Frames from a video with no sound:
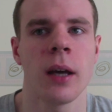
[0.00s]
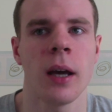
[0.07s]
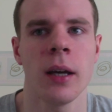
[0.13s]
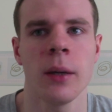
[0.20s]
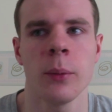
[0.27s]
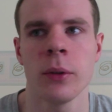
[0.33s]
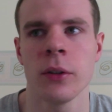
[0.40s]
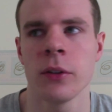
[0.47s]

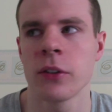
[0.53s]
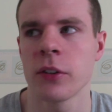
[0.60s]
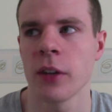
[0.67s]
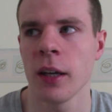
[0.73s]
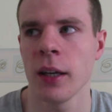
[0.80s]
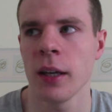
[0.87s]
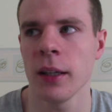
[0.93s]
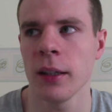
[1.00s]
I would
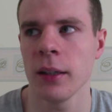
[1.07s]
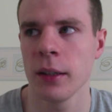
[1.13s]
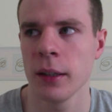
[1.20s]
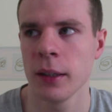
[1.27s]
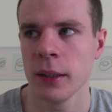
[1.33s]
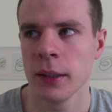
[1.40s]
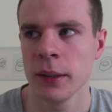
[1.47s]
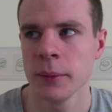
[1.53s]
say
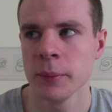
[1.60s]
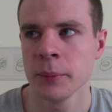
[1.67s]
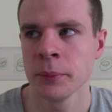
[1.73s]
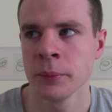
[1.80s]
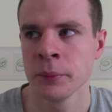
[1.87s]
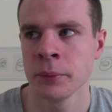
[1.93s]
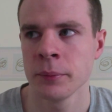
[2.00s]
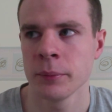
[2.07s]

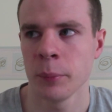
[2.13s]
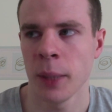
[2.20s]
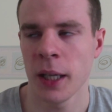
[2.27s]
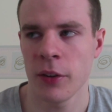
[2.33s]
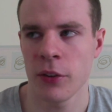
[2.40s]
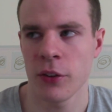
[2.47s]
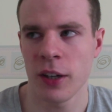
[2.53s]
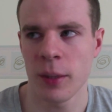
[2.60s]
my
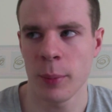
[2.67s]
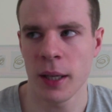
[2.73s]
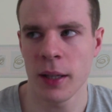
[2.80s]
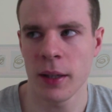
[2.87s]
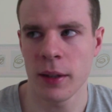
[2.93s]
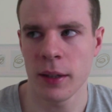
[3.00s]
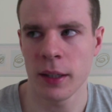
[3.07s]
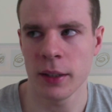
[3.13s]
three
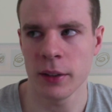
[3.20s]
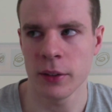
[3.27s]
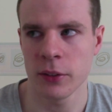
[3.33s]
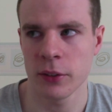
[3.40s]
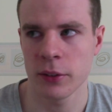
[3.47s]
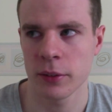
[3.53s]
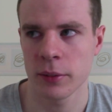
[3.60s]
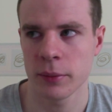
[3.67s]
main
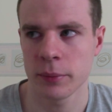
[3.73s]
things